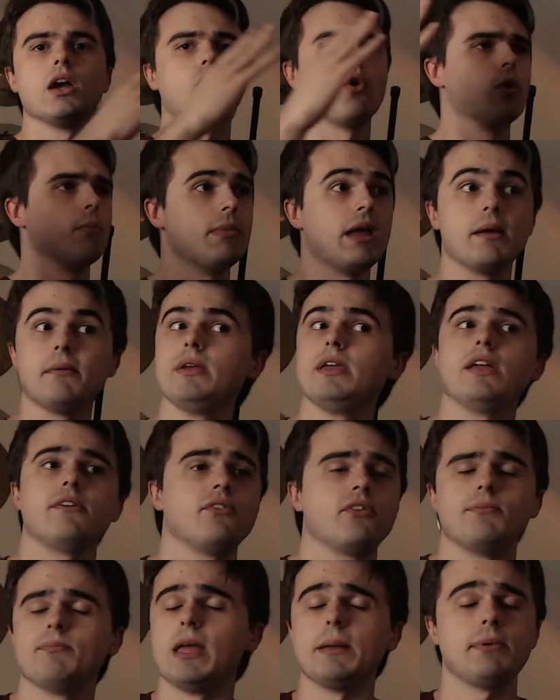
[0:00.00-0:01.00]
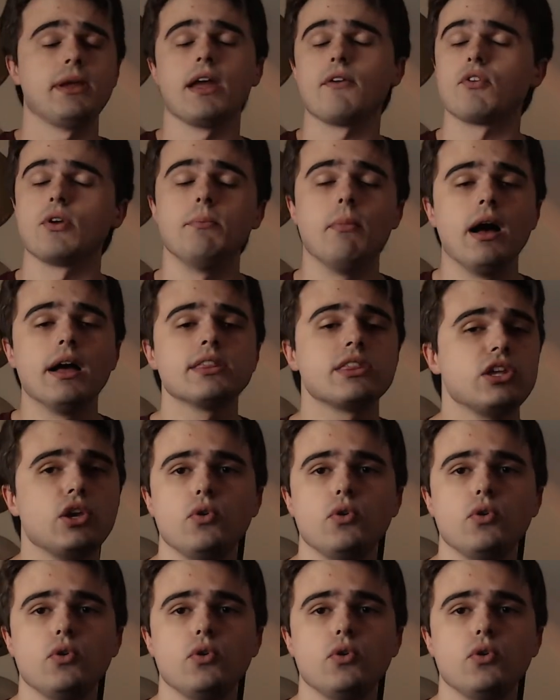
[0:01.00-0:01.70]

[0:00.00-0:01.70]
or maybe even maybe every month.